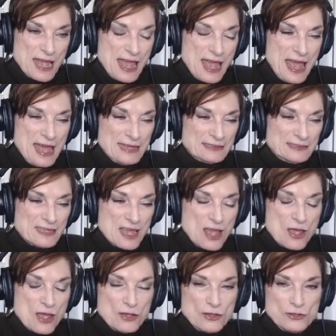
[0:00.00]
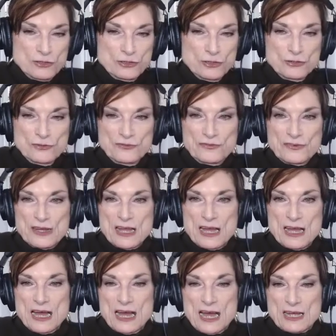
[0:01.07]
and you've
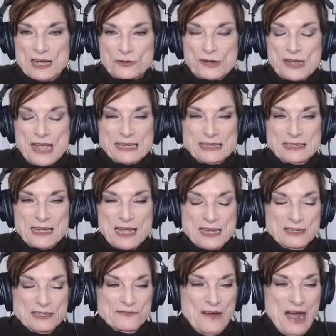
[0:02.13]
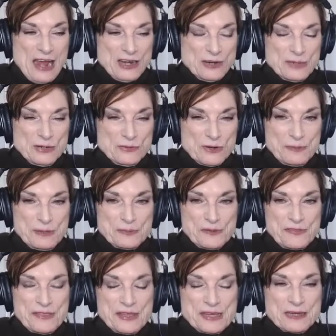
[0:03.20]
created an environment where people
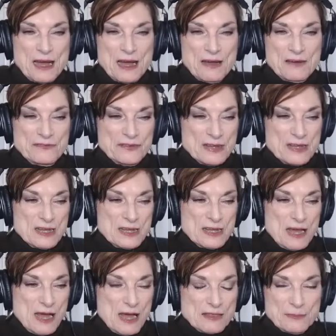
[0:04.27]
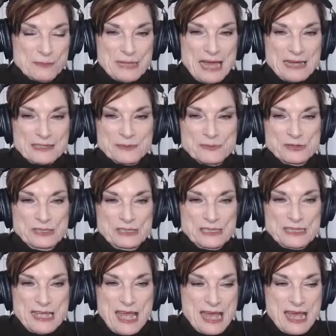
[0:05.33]
think of the Black
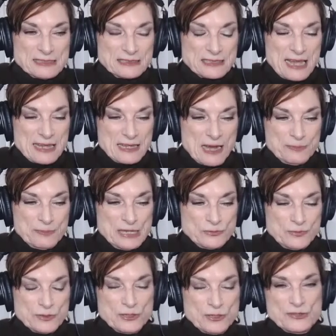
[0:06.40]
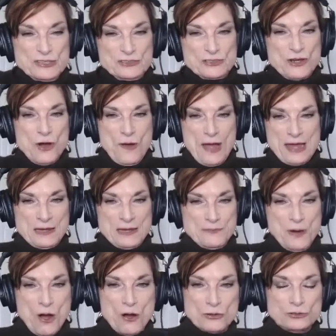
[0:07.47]
community as like a place where you need to go and
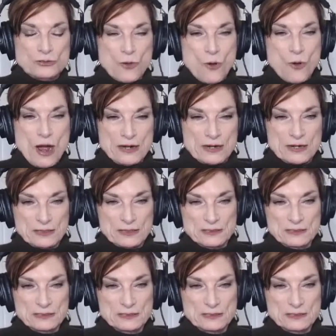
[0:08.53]
impose order,